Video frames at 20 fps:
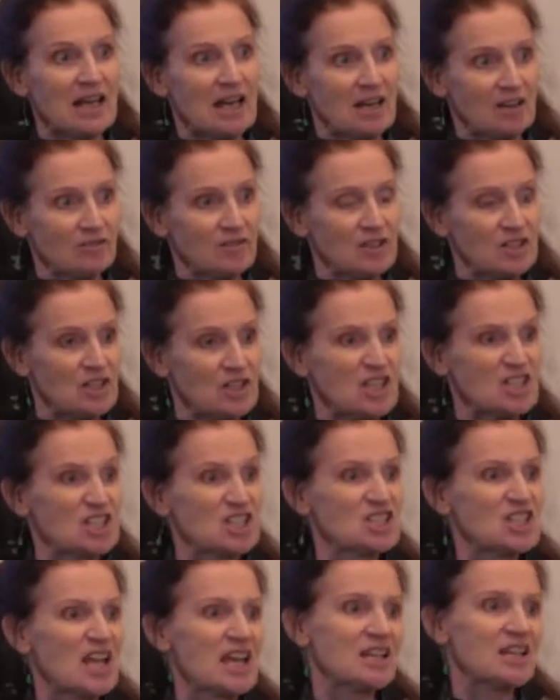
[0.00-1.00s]
elephant a
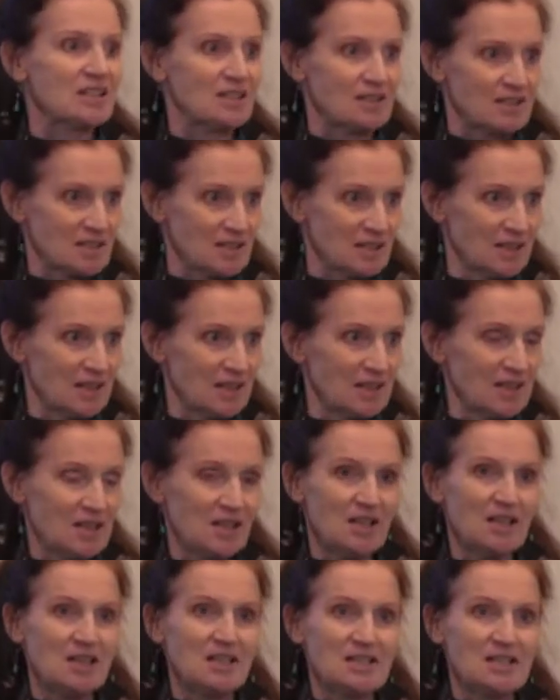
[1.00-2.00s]
second
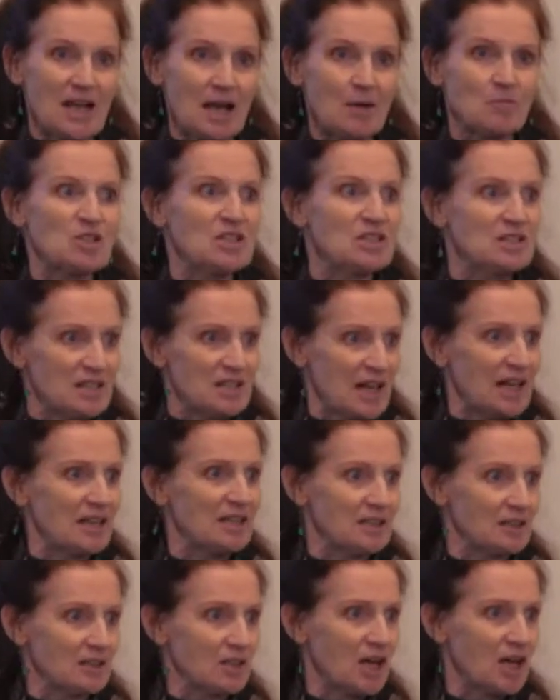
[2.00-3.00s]
tapped into that
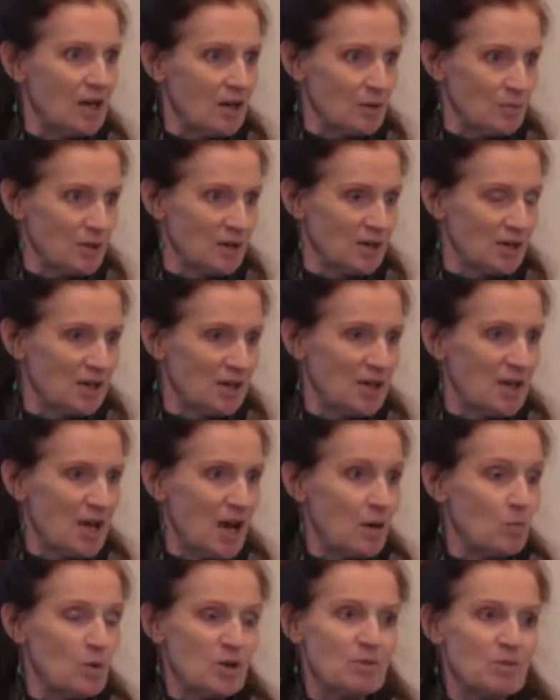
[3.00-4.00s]
little cup
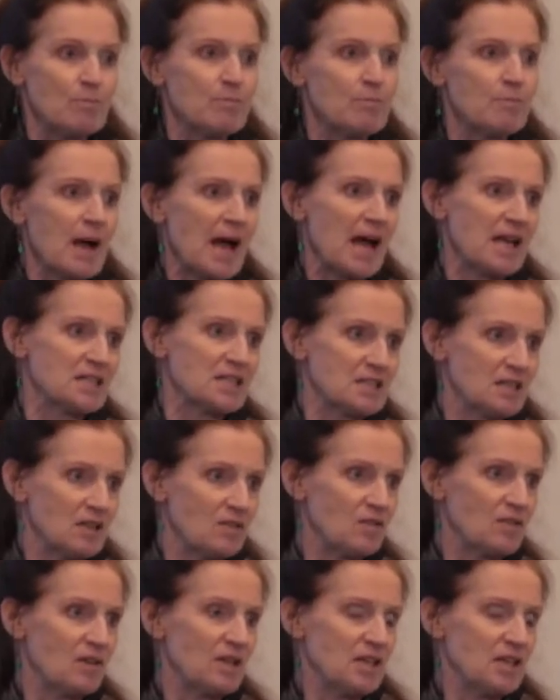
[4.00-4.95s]
and with massive